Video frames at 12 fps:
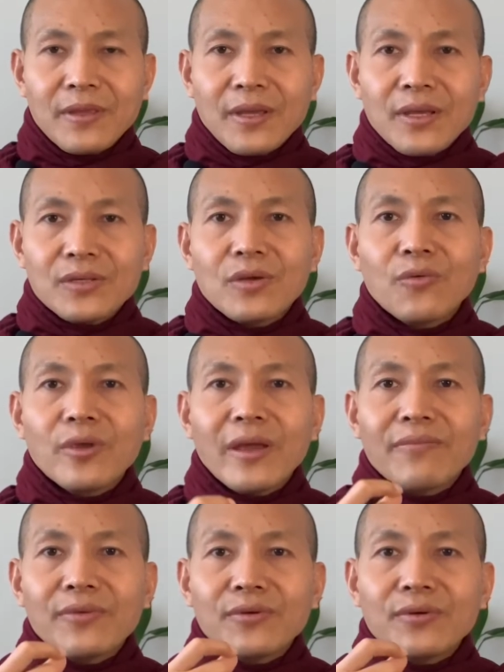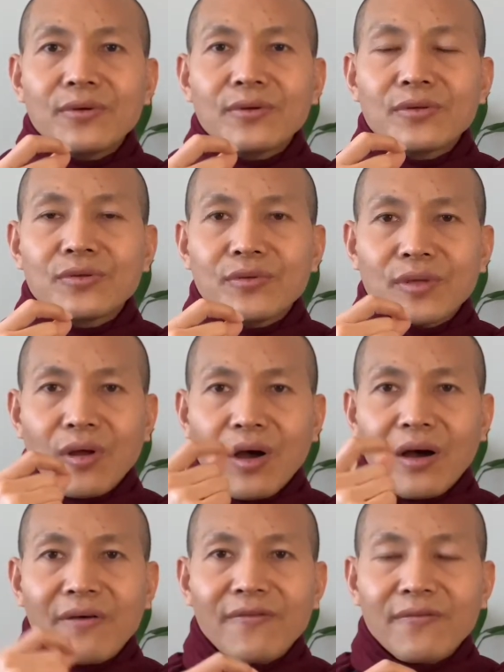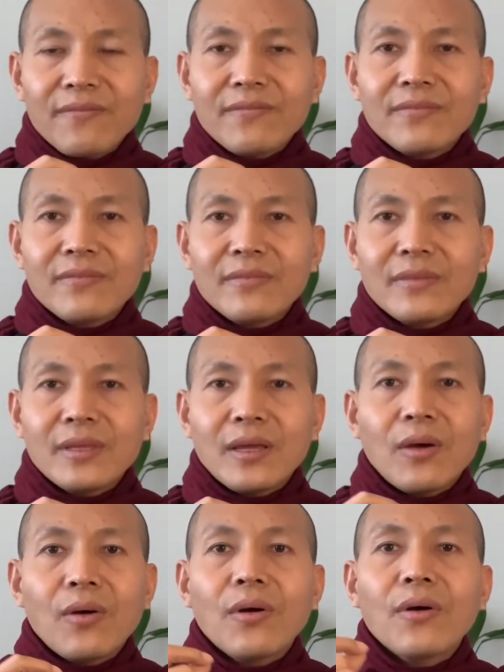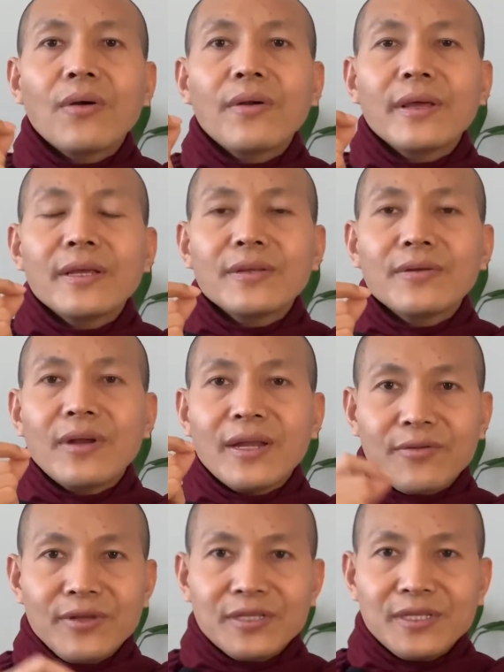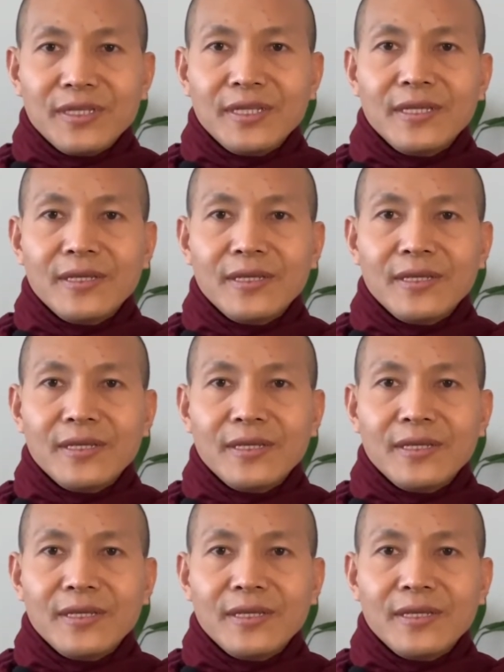So we have to switch off all the electricity.